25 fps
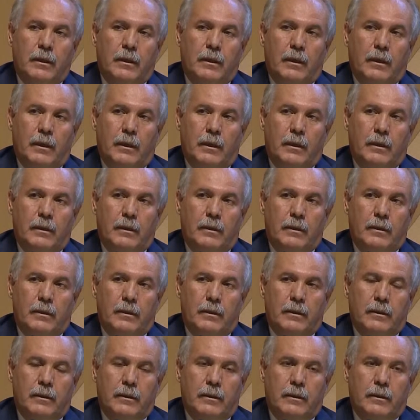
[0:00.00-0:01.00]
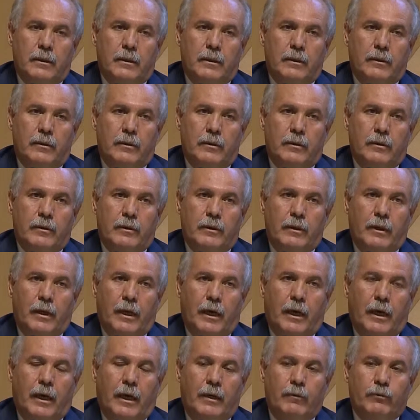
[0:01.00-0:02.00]

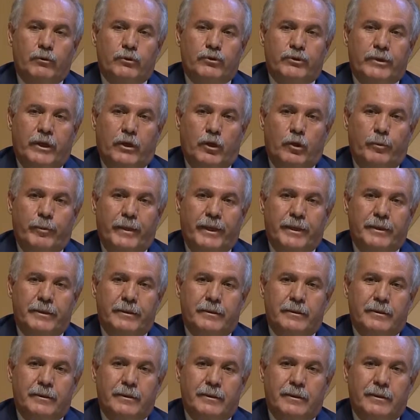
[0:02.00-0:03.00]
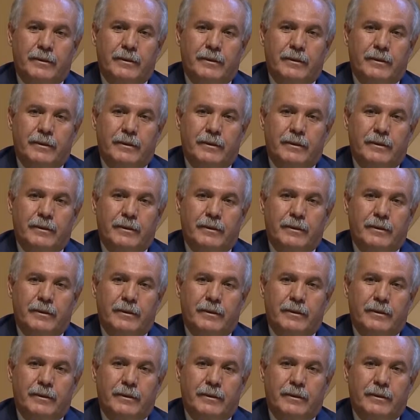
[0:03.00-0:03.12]
I would recommend